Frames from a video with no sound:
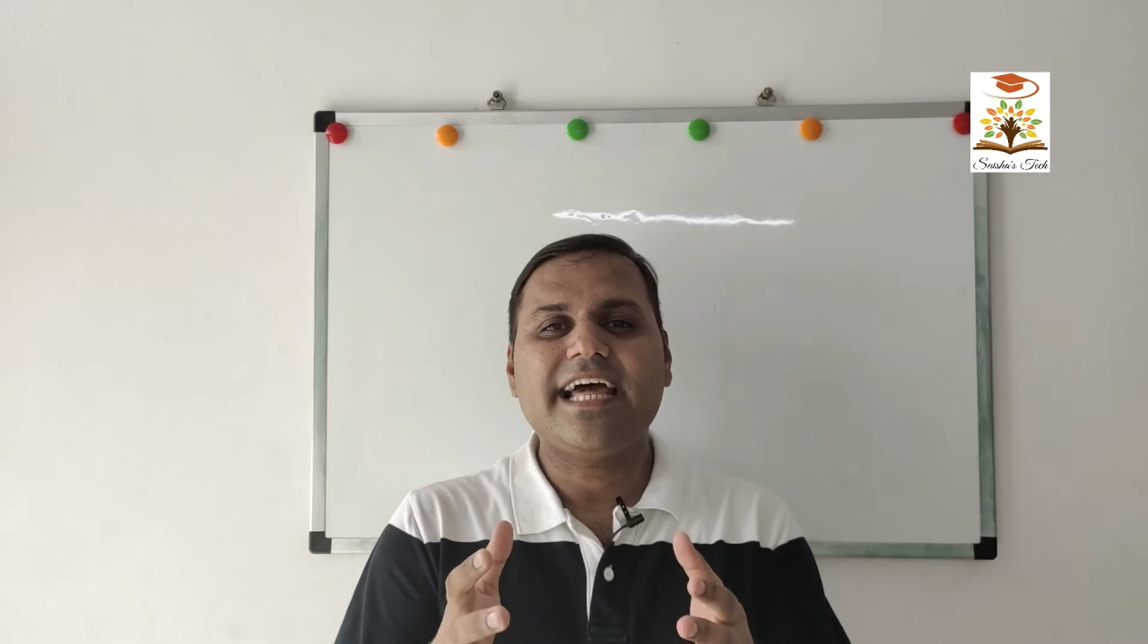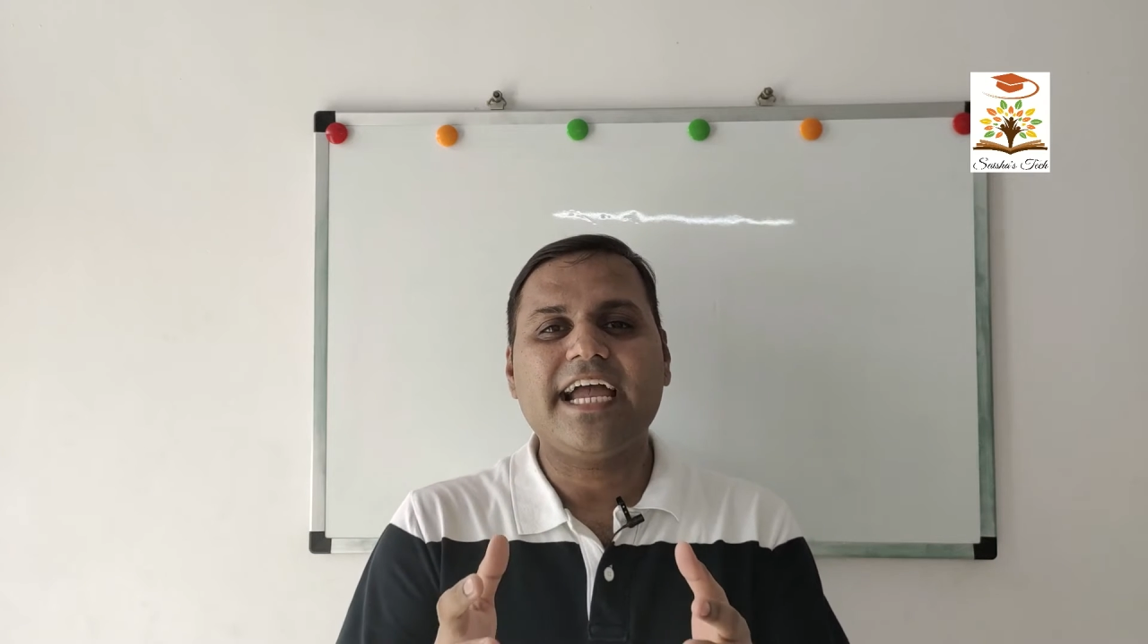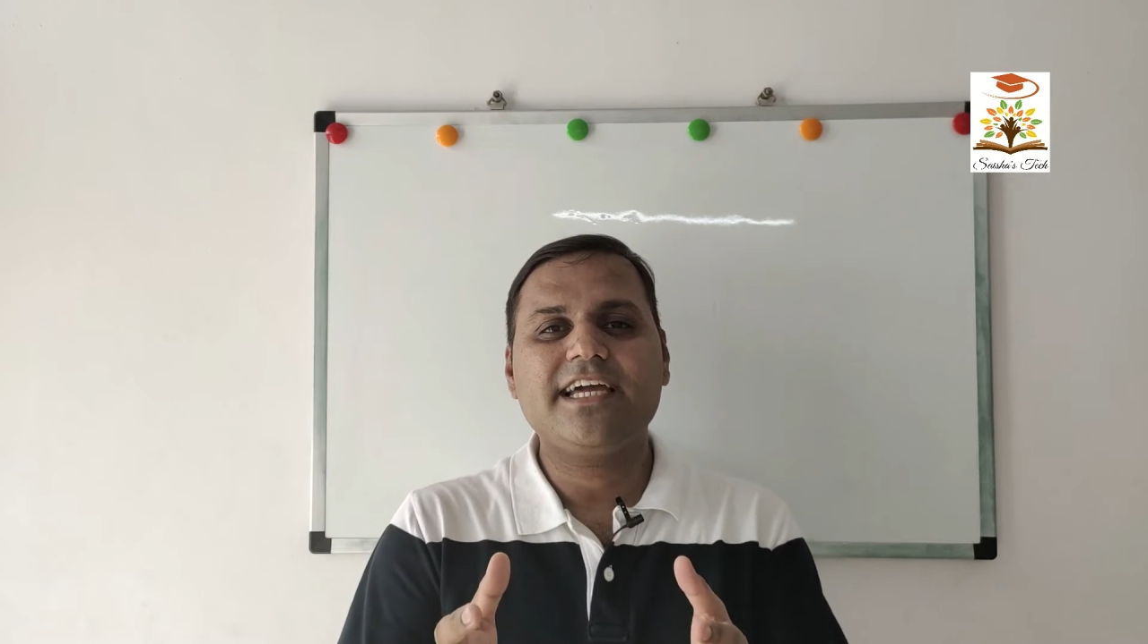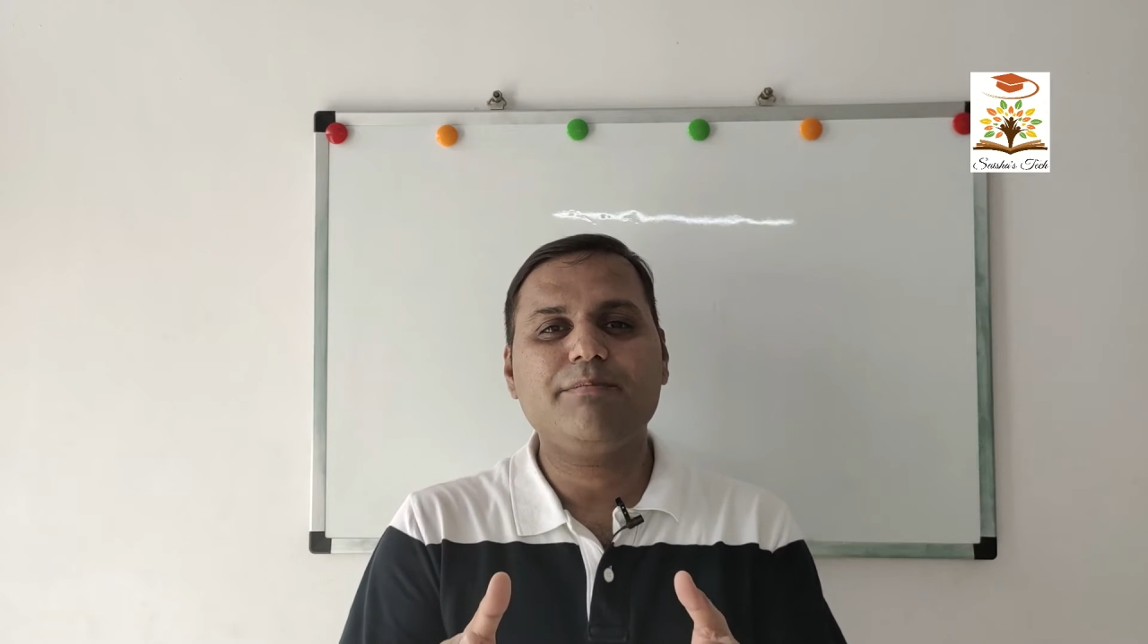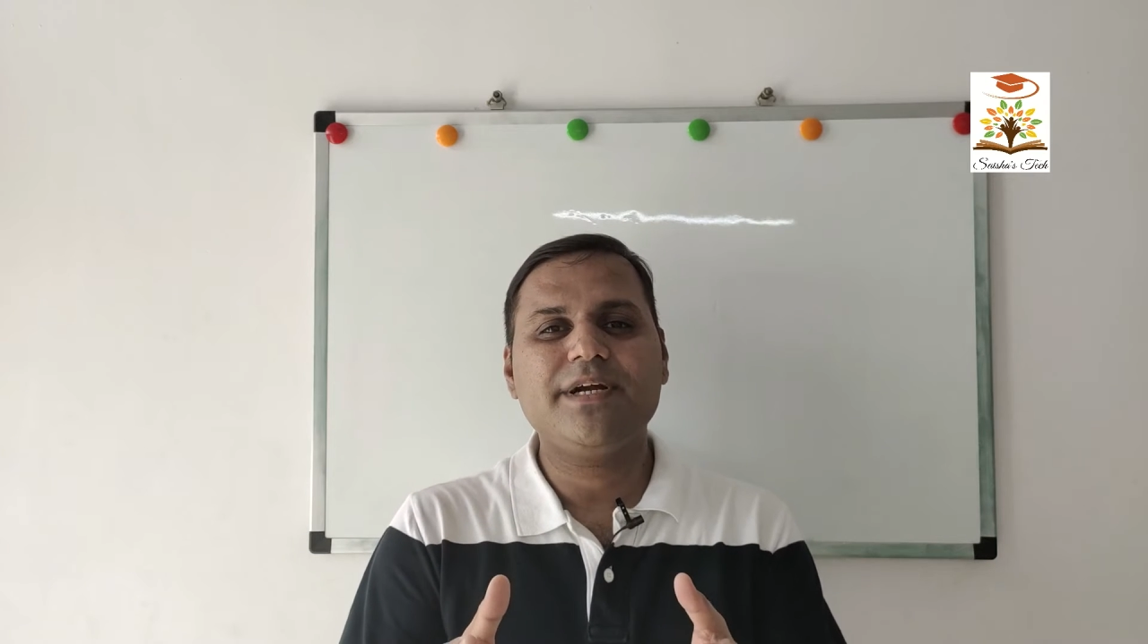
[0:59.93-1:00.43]

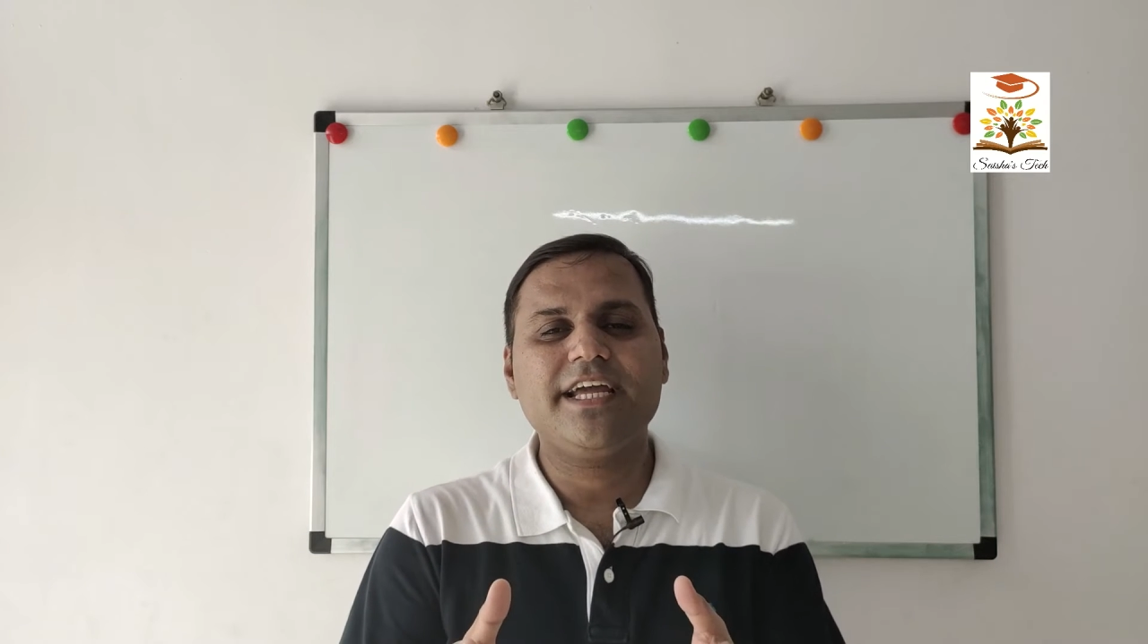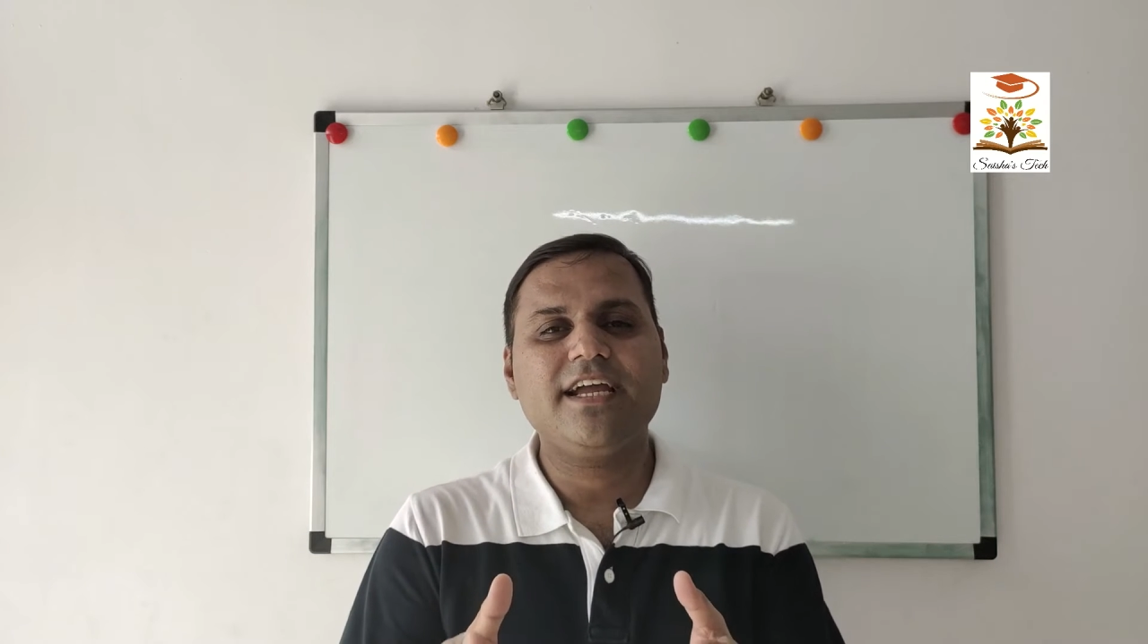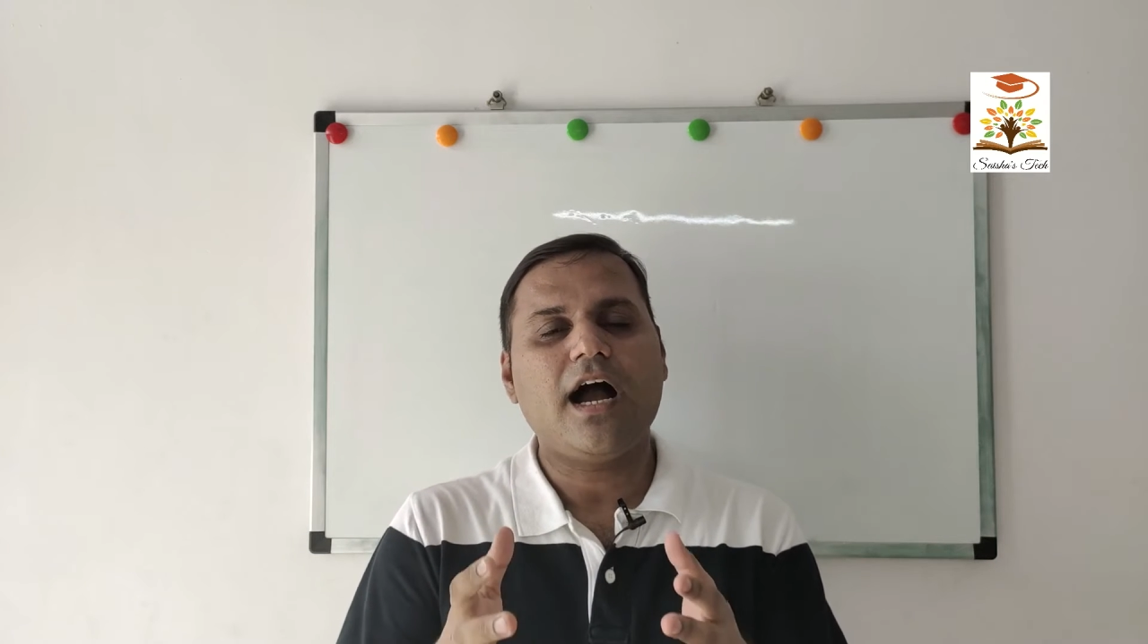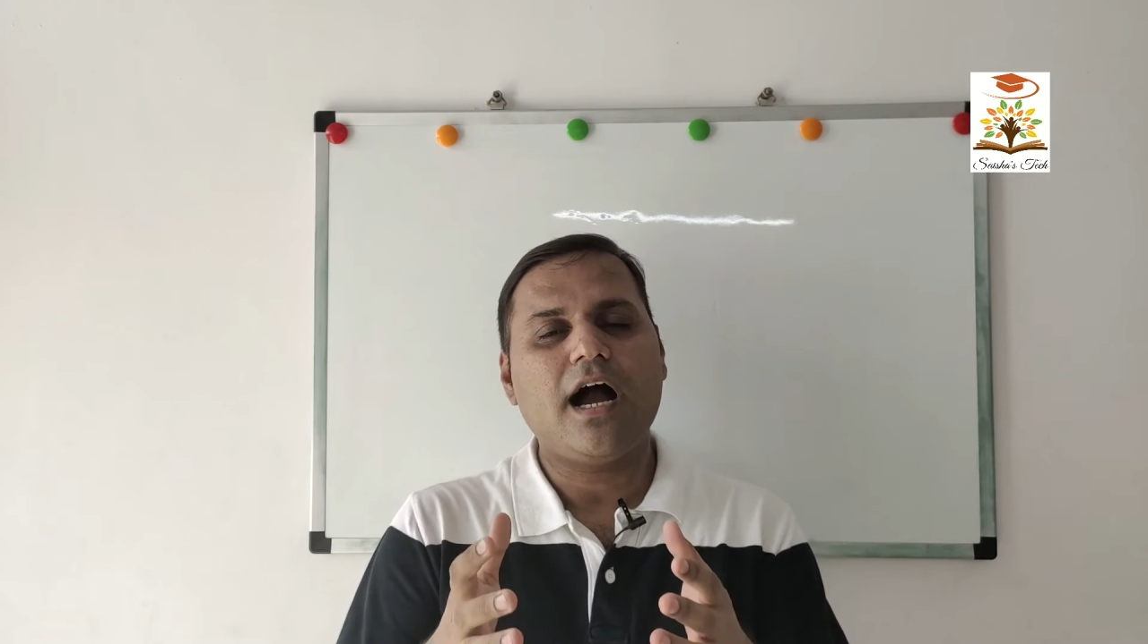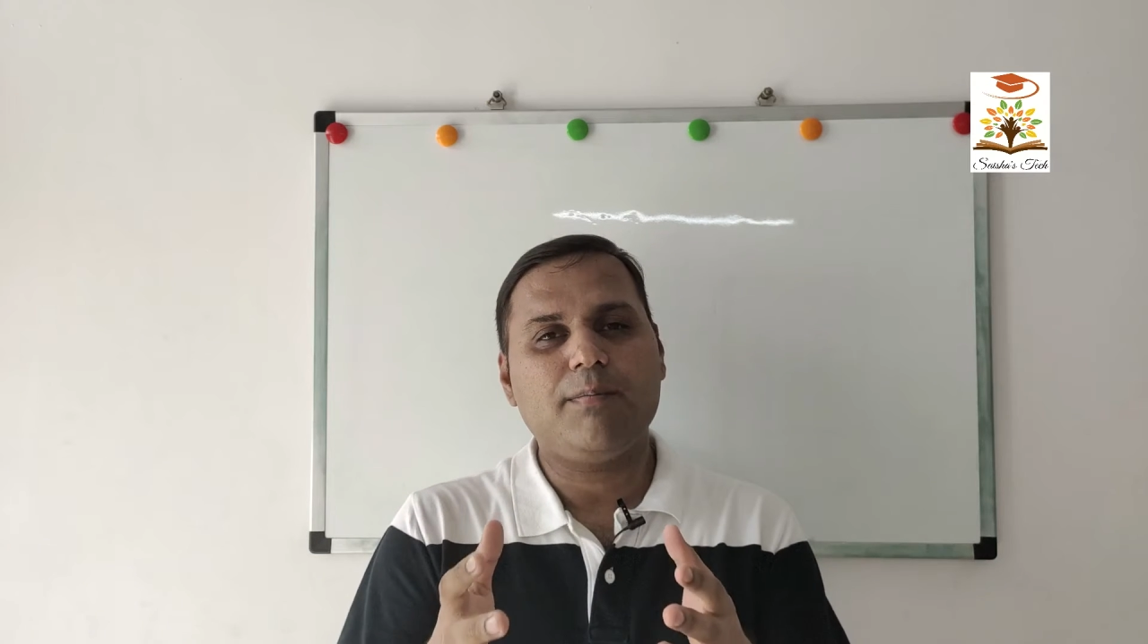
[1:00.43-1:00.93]
diagrammatic